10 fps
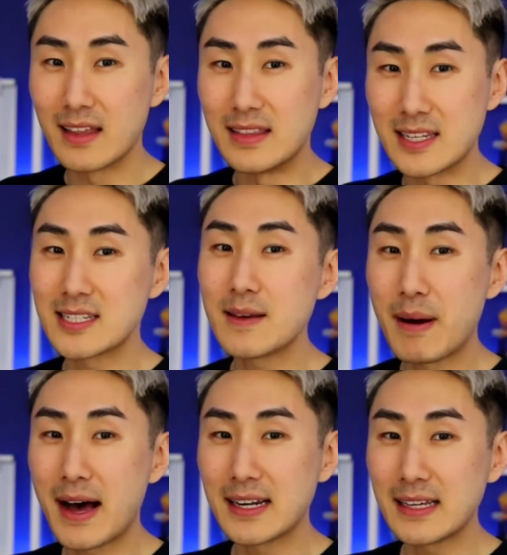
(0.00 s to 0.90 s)
This is the
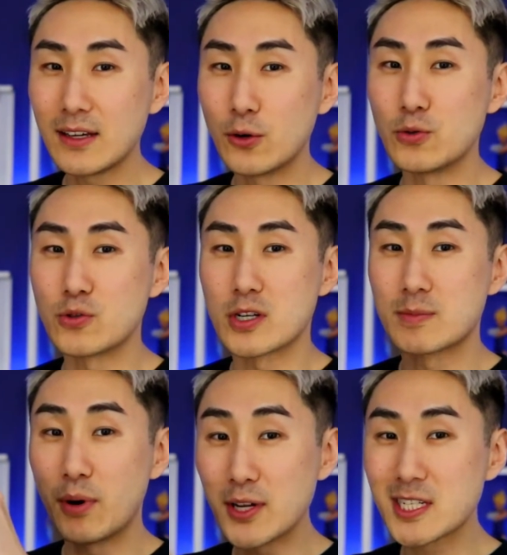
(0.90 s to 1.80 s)
party who is
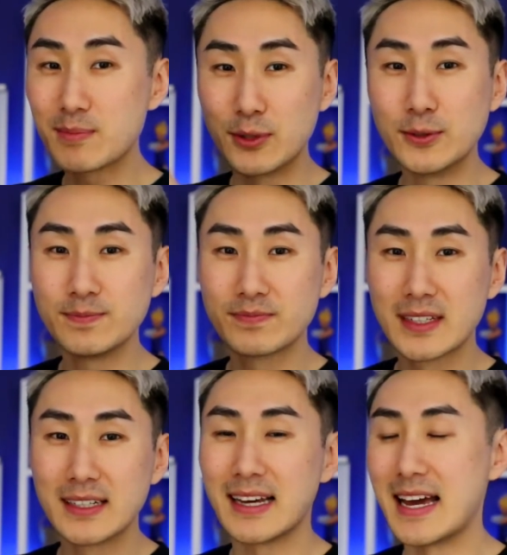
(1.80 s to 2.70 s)
responsible,
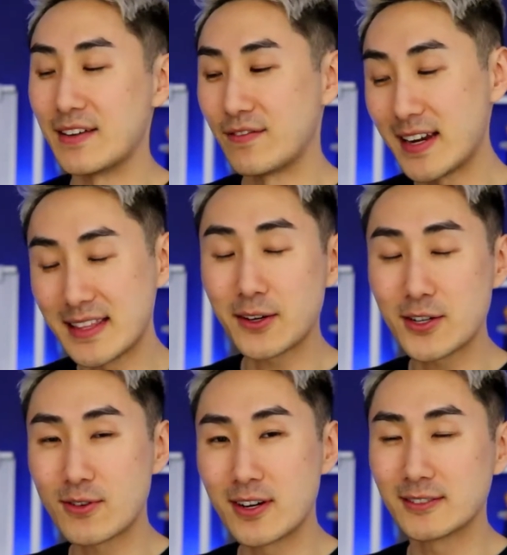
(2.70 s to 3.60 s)
and if anything
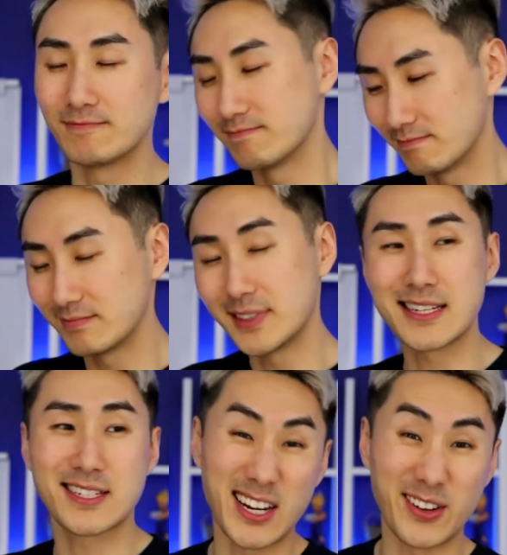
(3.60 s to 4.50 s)
goes wrong,
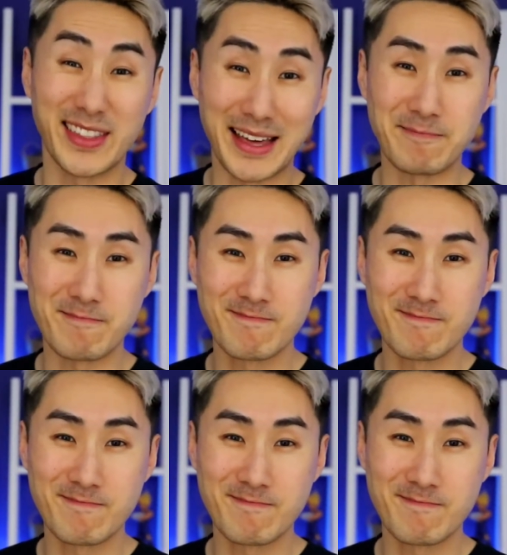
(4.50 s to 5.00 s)
it's kind of on them.